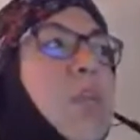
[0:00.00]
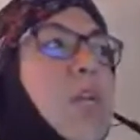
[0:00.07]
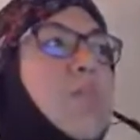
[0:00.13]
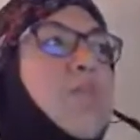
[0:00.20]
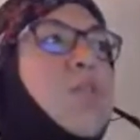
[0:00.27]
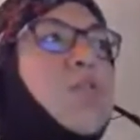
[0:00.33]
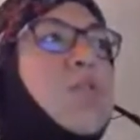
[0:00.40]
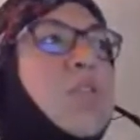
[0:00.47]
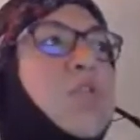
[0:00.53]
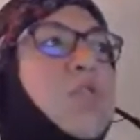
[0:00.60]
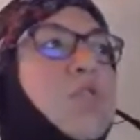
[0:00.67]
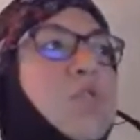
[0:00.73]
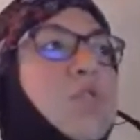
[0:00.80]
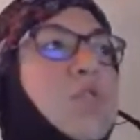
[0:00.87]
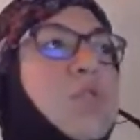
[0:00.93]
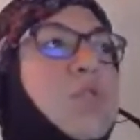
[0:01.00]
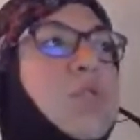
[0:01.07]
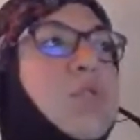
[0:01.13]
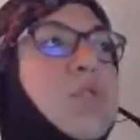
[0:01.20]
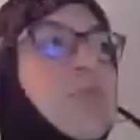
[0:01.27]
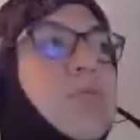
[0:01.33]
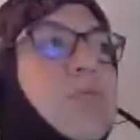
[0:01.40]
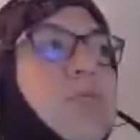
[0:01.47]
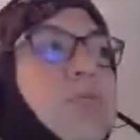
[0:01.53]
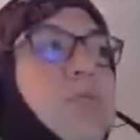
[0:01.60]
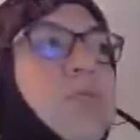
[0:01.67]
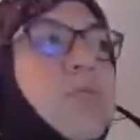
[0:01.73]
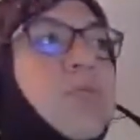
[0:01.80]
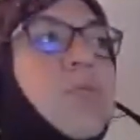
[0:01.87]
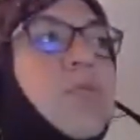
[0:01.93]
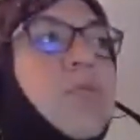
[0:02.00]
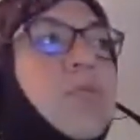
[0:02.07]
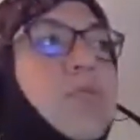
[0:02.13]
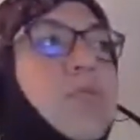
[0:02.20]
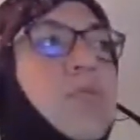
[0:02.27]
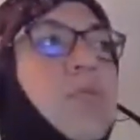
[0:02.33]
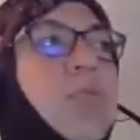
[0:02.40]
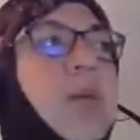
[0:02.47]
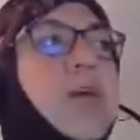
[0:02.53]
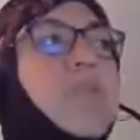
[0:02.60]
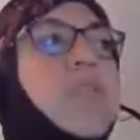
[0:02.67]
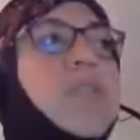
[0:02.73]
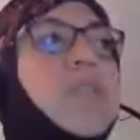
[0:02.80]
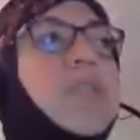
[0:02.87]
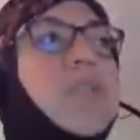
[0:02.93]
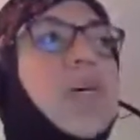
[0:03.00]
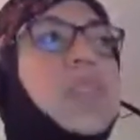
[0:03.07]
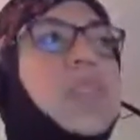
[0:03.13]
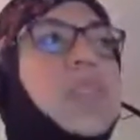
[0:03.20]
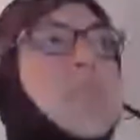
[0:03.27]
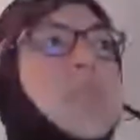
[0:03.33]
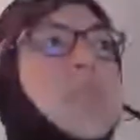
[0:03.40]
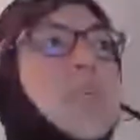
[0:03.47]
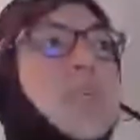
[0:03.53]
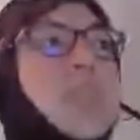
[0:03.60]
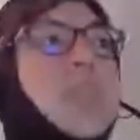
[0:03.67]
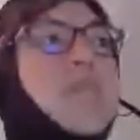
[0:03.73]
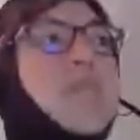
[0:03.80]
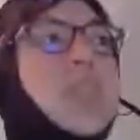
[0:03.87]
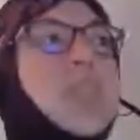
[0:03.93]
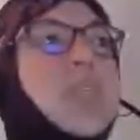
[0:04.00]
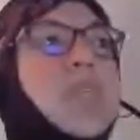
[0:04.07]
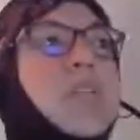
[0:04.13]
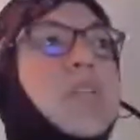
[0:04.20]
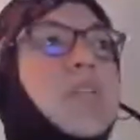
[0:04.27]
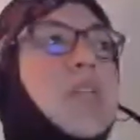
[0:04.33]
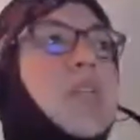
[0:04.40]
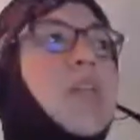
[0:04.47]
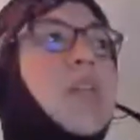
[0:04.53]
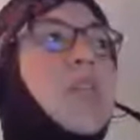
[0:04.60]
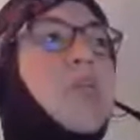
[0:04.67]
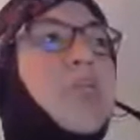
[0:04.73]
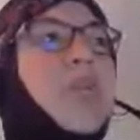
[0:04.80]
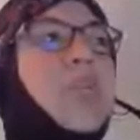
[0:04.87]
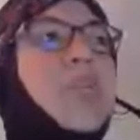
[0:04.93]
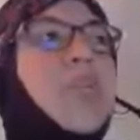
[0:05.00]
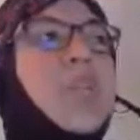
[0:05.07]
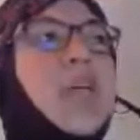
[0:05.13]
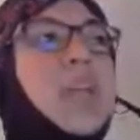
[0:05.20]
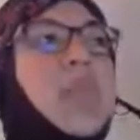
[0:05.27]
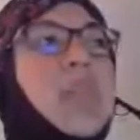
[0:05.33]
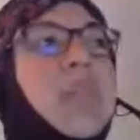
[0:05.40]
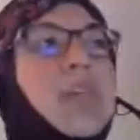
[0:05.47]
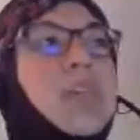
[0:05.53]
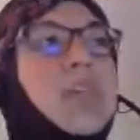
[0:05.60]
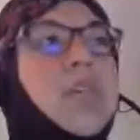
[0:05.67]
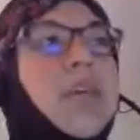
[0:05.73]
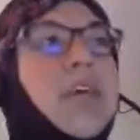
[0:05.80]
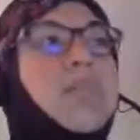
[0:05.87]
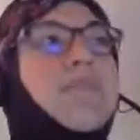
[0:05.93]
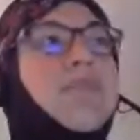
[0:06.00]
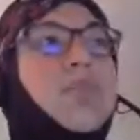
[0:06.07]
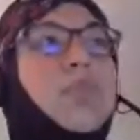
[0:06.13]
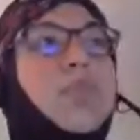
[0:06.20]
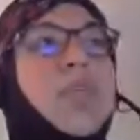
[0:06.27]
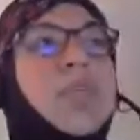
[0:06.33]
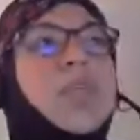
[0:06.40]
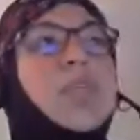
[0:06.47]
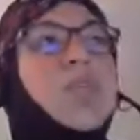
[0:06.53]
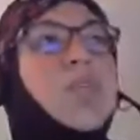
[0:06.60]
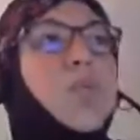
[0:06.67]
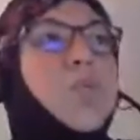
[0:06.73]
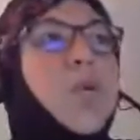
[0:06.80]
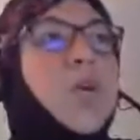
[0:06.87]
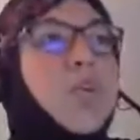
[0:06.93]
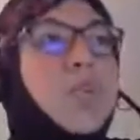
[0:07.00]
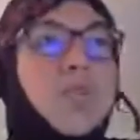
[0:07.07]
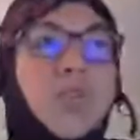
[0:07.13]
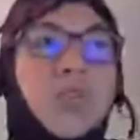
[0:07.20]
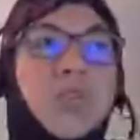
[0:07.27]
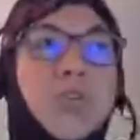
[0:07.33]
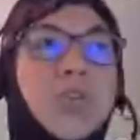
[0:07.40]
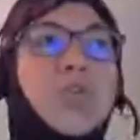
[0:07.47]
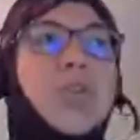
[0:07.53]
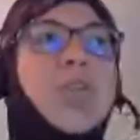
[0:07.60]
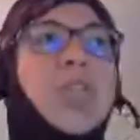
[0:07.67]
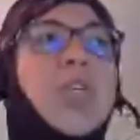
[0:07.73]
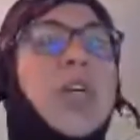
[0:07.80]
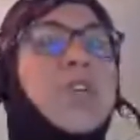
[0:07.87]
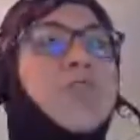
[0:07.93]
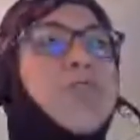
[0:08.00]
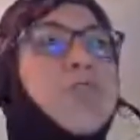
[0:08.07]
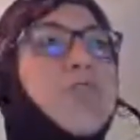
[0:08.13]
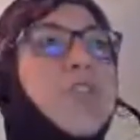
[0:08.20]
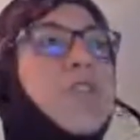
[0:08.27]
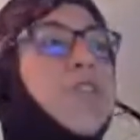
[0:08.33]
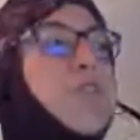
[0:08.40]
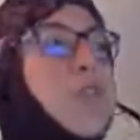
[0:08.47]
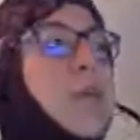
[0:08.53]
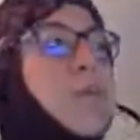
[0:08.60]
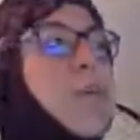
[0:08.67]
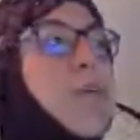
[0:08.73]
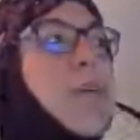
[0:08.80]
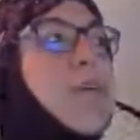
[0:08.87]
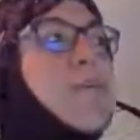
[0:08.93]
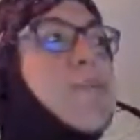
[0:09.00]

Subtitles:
Visual Studio, the 2019 or 17, the important that it have to build in support for Docker and for Service Fabric.